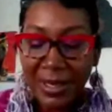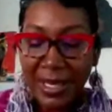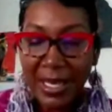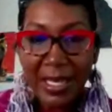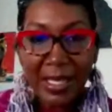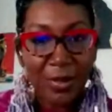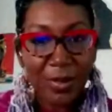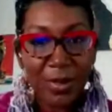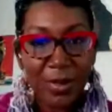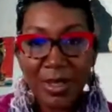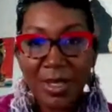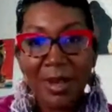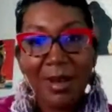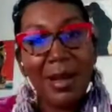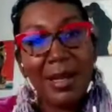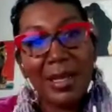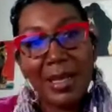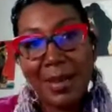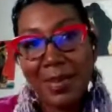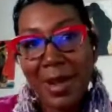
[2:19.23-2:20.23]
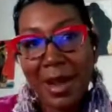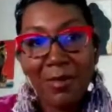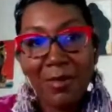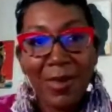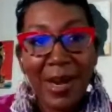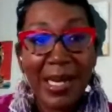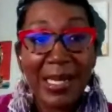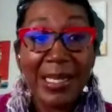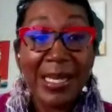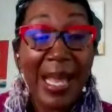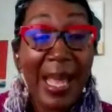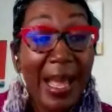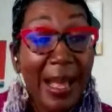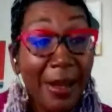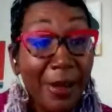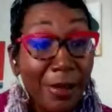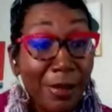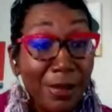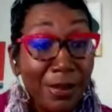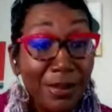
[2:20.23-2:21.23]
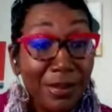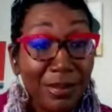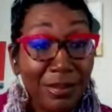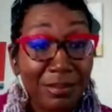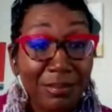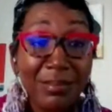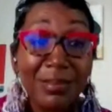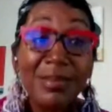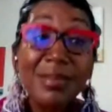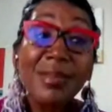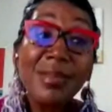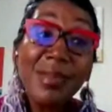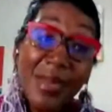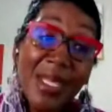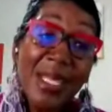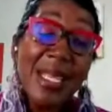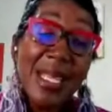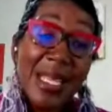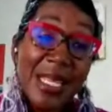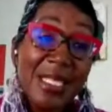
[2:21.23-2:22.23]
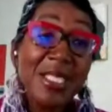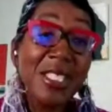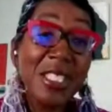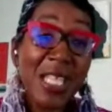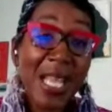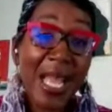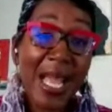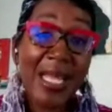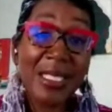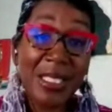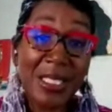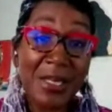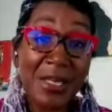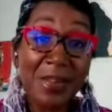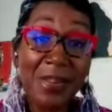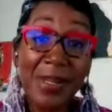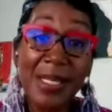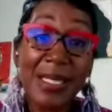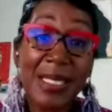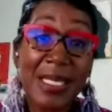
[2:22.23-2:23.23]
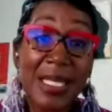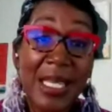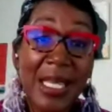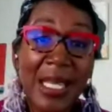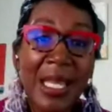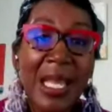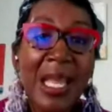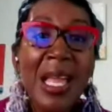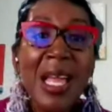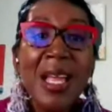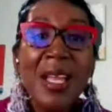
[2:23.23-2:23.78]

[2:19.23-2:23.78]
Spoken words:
things we're talking about right now is Chat GPT.